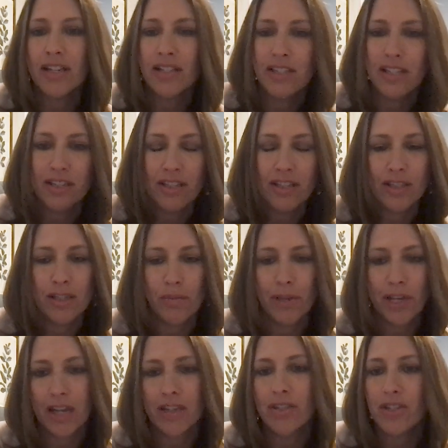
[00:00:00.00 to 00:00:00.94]
since it's a
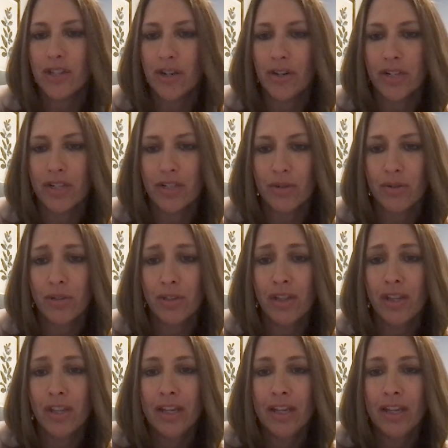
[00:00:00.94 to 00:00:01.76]
big engineering school.